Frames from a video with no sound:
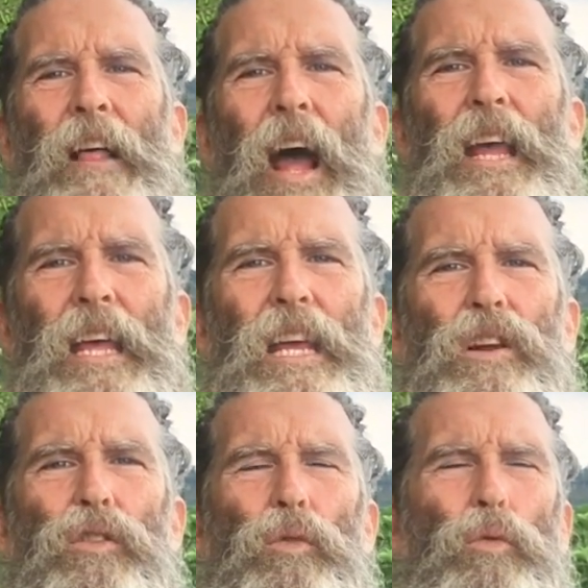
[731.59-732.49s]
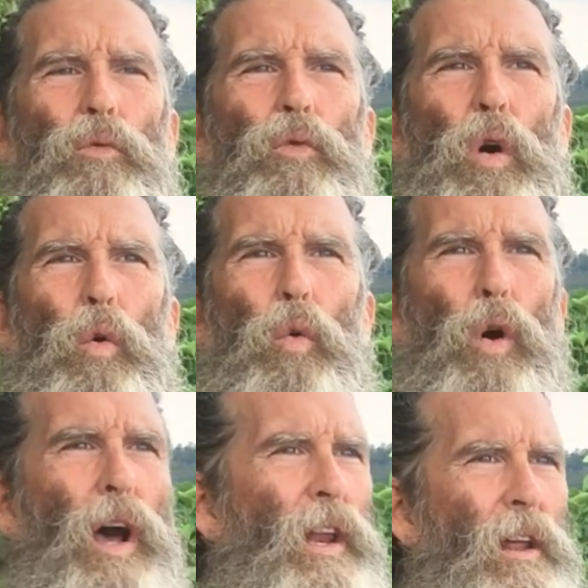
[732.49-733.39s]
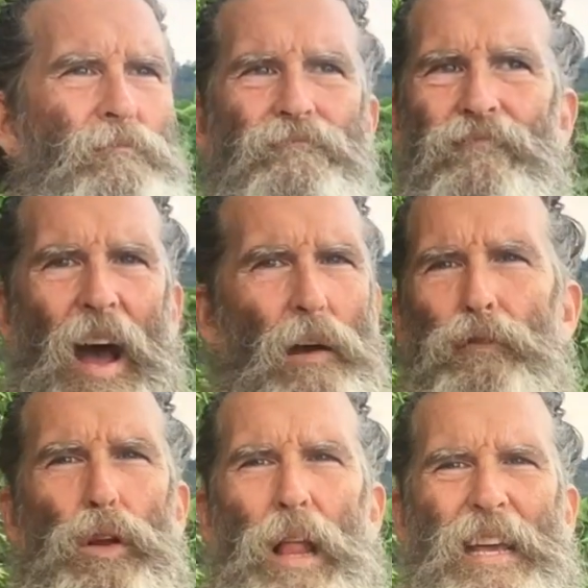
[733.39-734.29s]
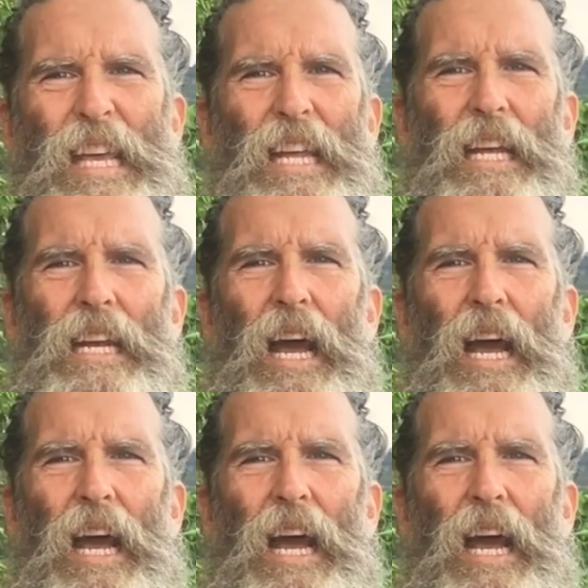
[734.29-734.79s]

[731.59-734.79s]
I eat what I feel like eating.